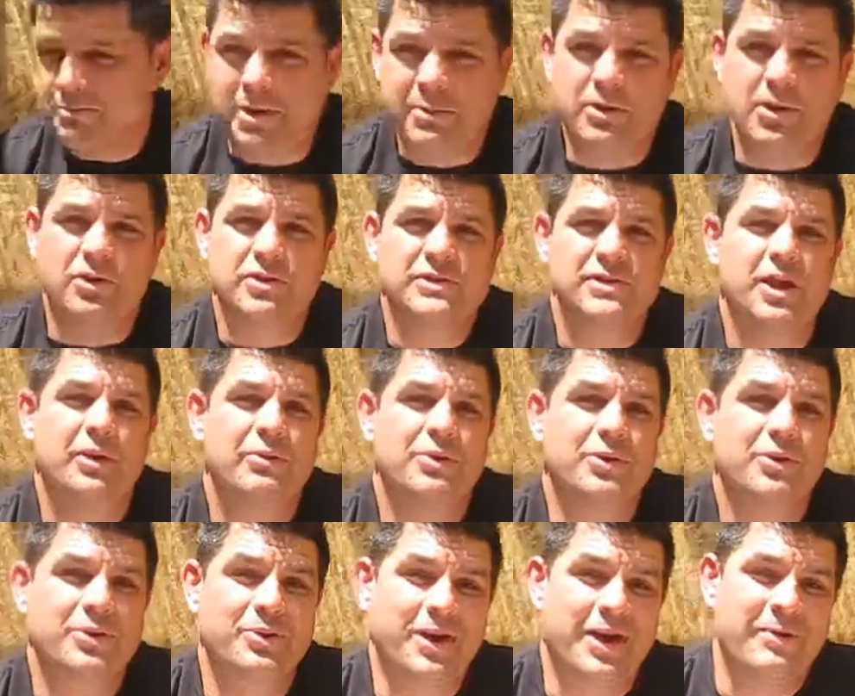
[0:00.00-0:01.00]
maybe you saw it with
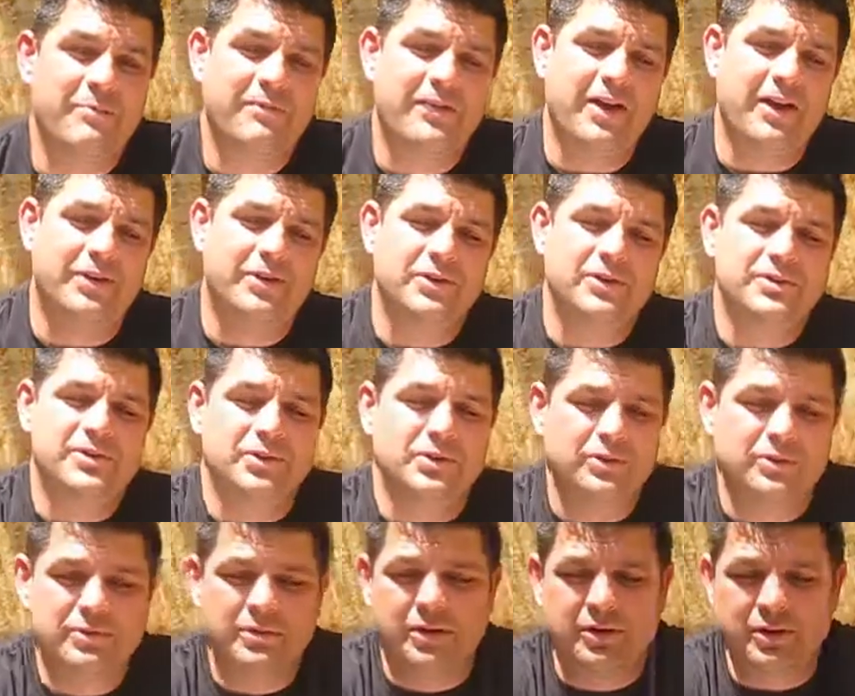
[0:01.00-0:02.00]
your grandfathers or
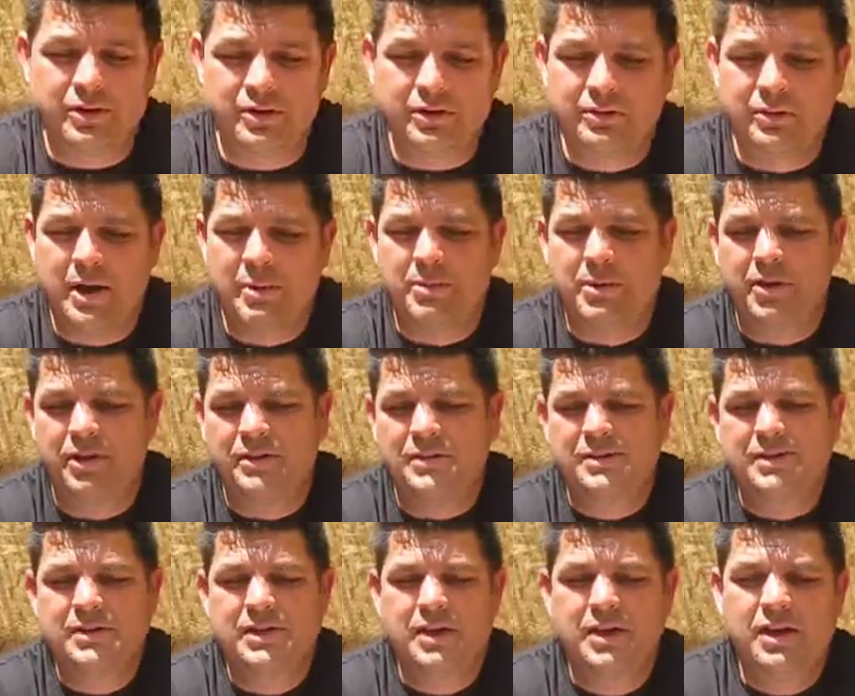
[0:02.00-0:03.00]

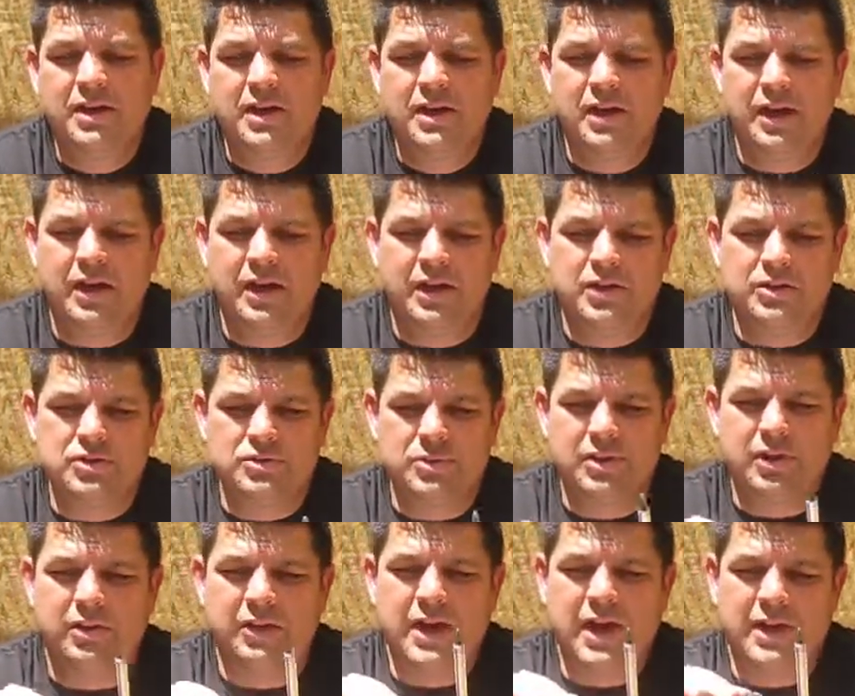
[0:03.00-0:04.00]
grandparents'
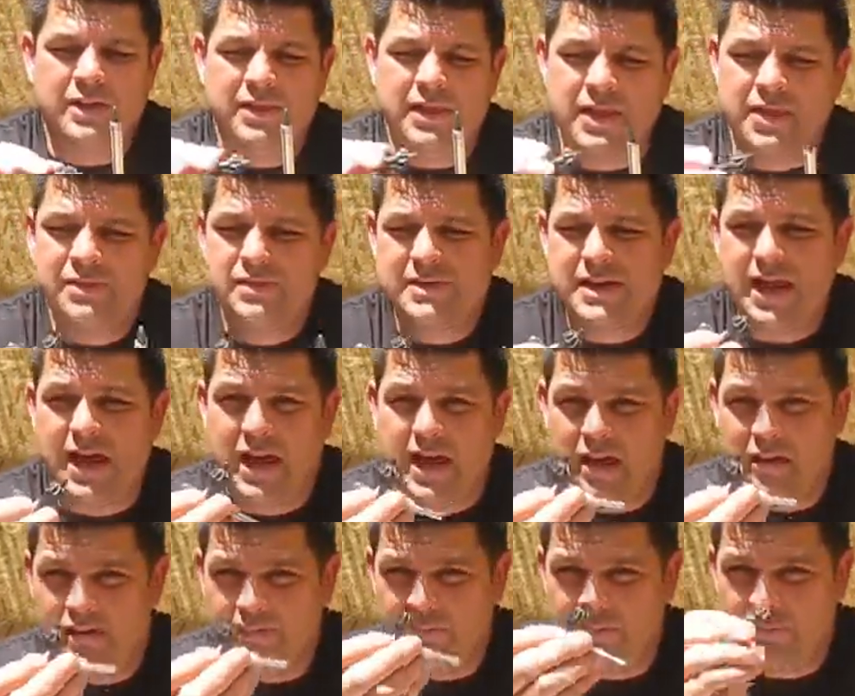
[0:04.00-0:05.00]
drill, and they used to
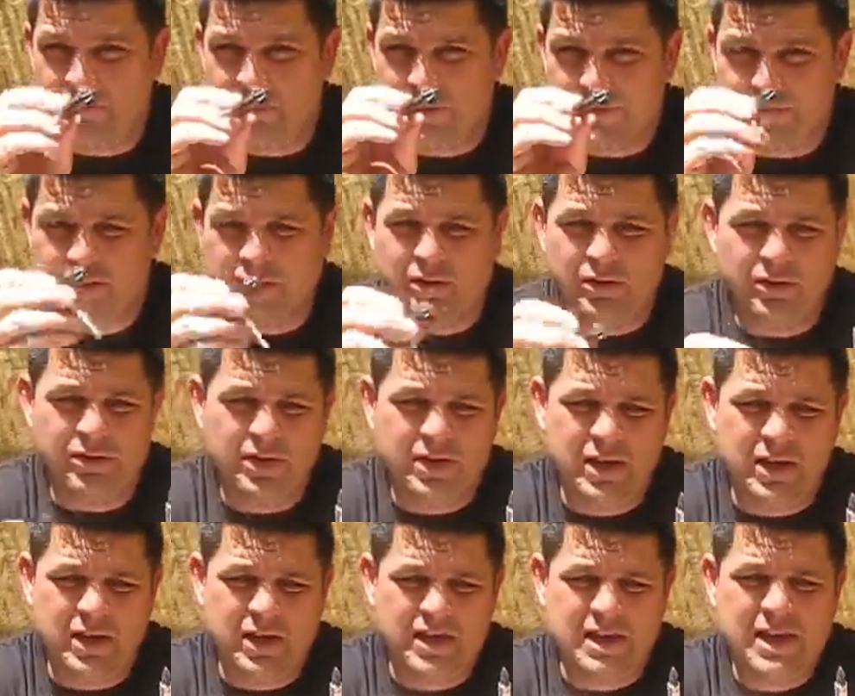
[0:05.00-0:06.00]
have what's called
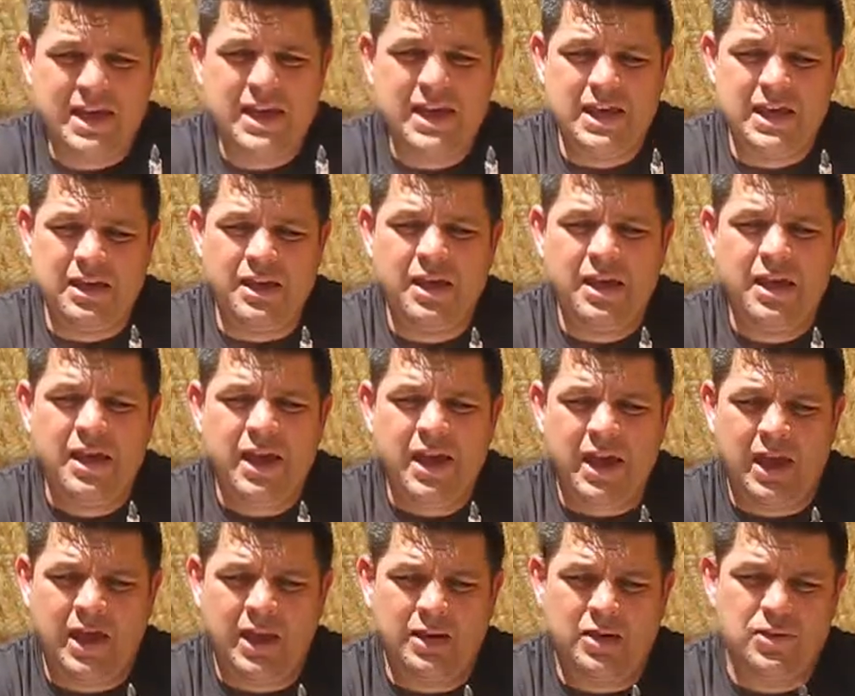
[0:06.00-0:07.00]
a key,
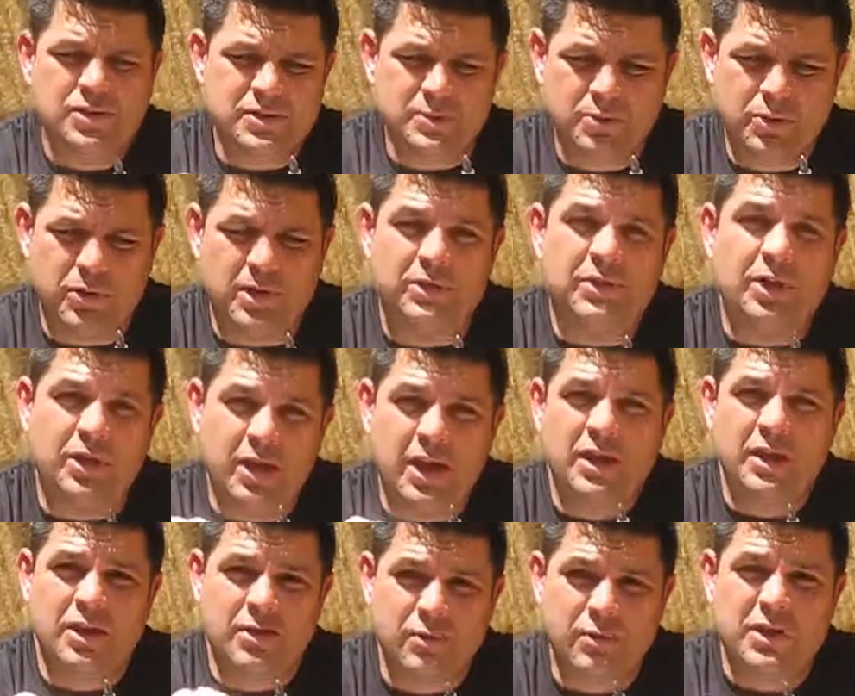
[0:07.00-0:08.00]
and you used to put it in there
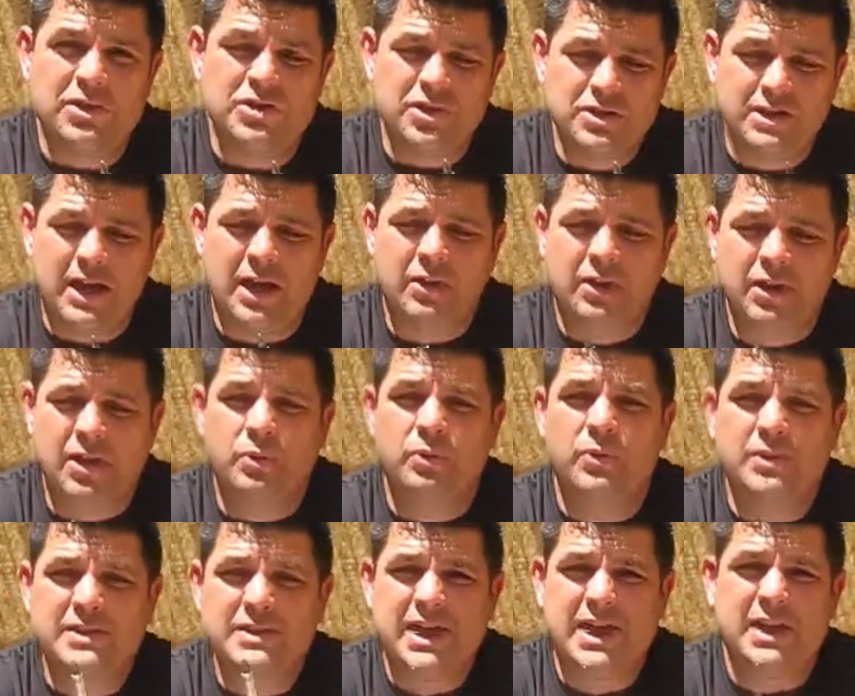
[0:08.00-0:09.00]
and then wrench it down and it
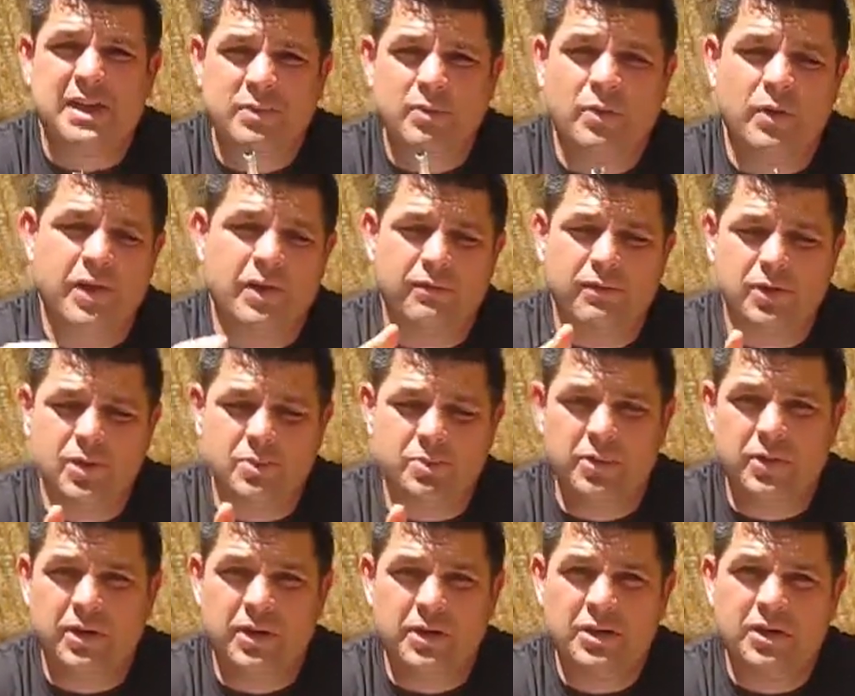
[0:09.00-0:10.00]
would tighten whatever you
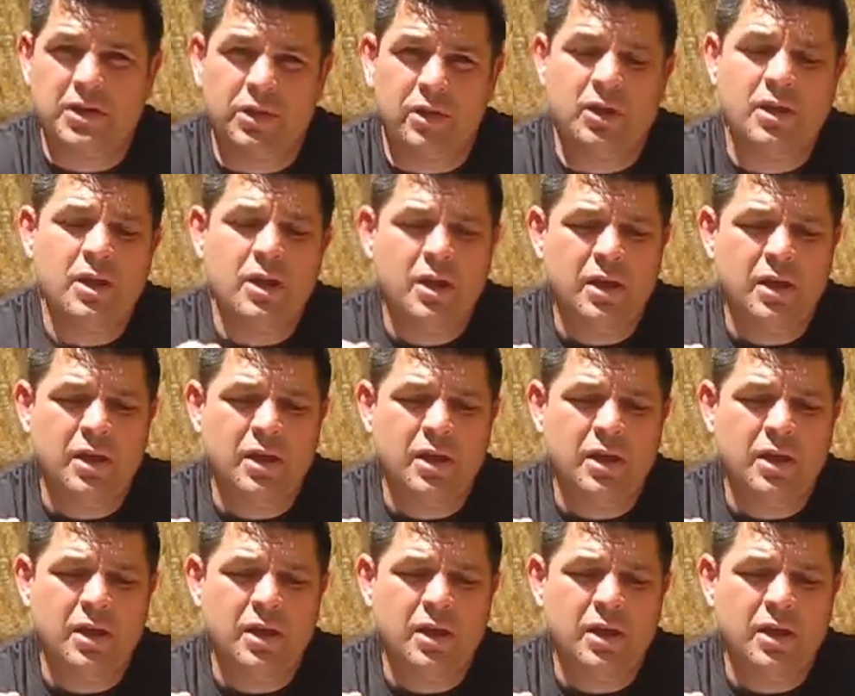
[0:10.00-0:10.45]
put in here.